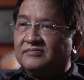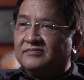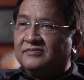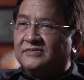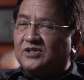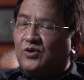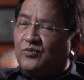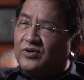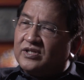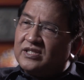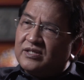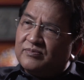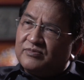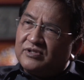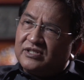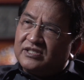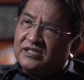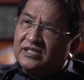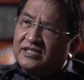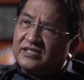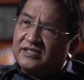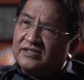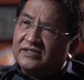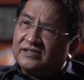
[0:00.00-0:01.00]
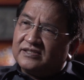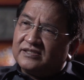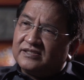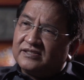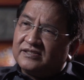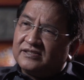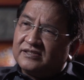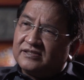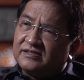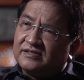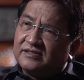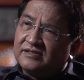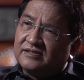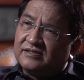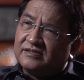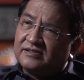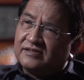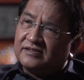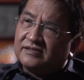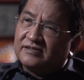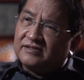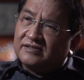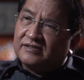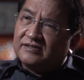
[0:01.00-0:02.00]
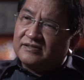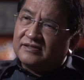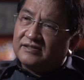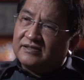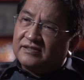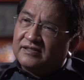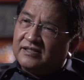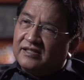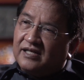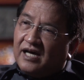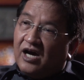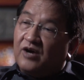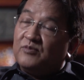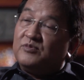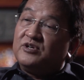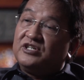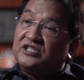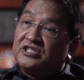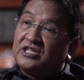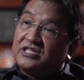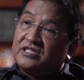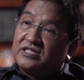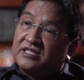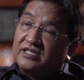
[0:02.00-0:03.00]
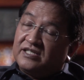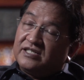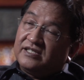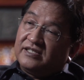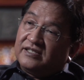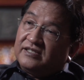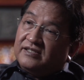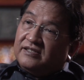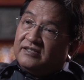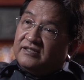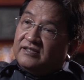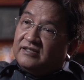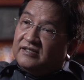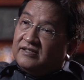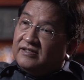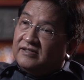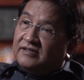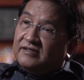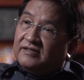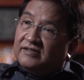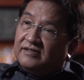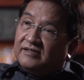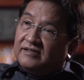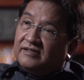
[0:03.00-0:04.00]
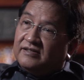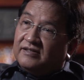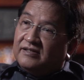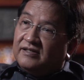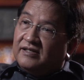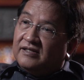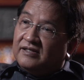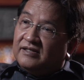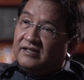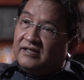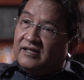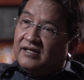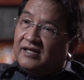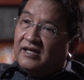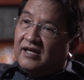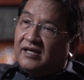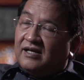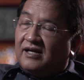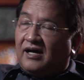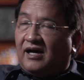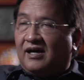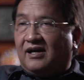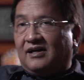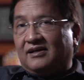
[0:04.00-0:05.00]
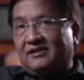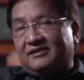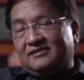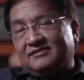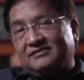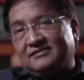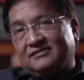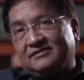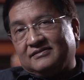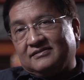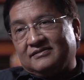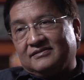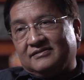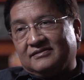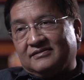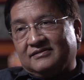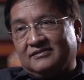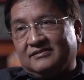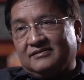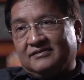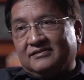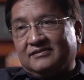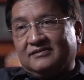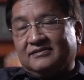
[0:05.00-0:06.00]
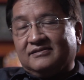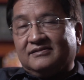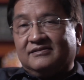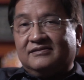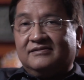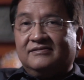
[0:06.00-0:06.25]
The what emergency operation? Emergency. Yeah, his operation that he had to.